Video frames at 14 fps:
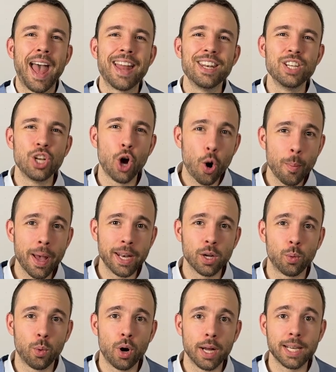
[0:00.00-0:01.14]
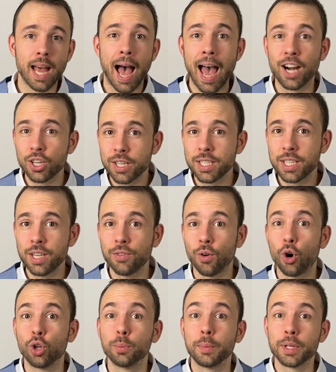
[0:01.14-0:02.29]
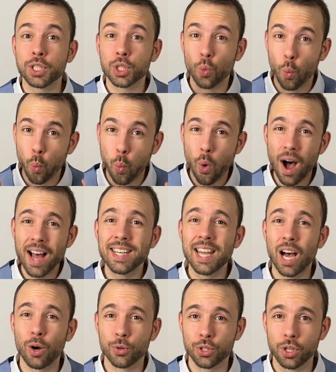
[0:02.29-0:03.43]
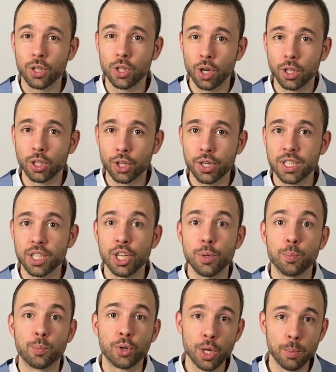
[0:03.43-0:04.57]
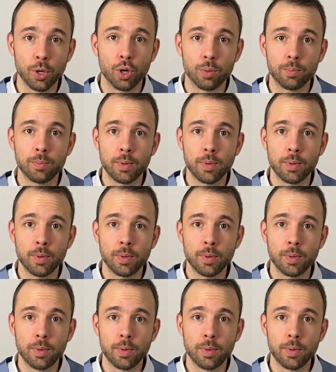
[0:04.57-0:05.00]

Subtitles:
And no matter what, I receive almost $1,000 in premium